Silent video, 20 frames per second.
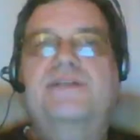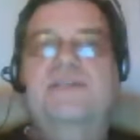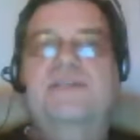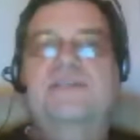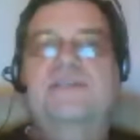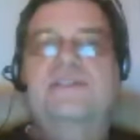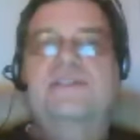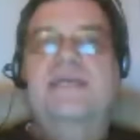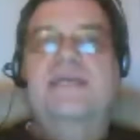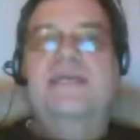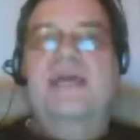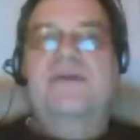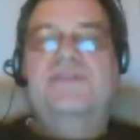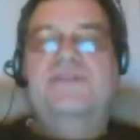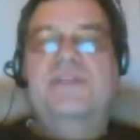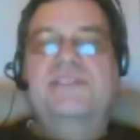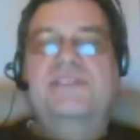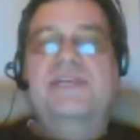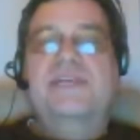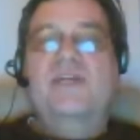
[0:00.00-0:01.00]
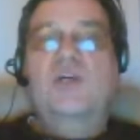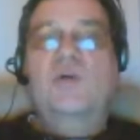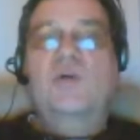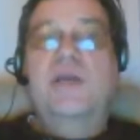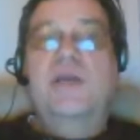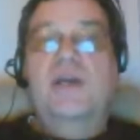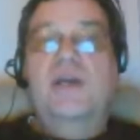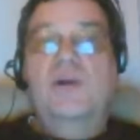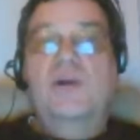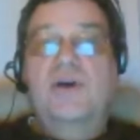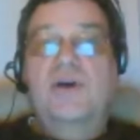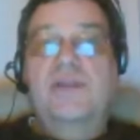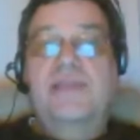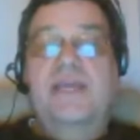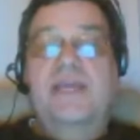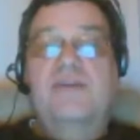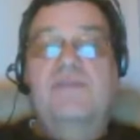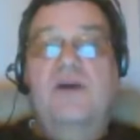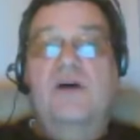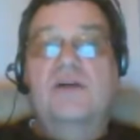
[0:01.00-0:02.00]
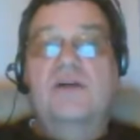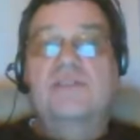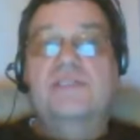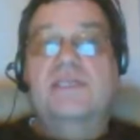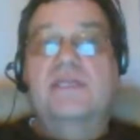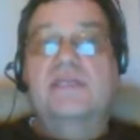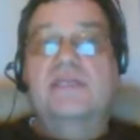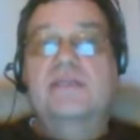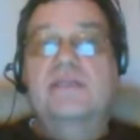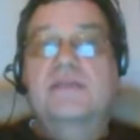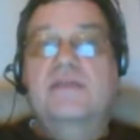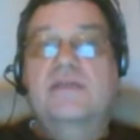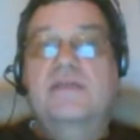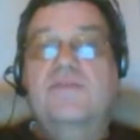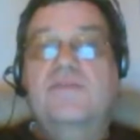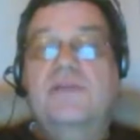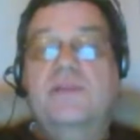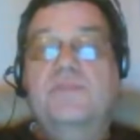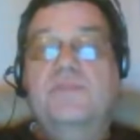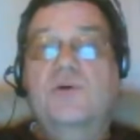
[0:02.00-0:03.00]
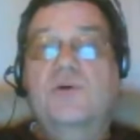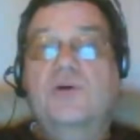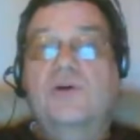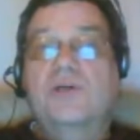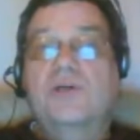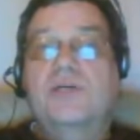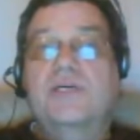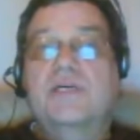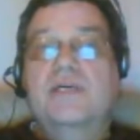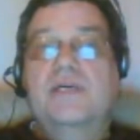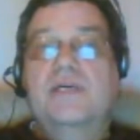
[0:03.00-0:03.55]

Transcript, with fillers: I just say, I just had a quick look at the errata for the book,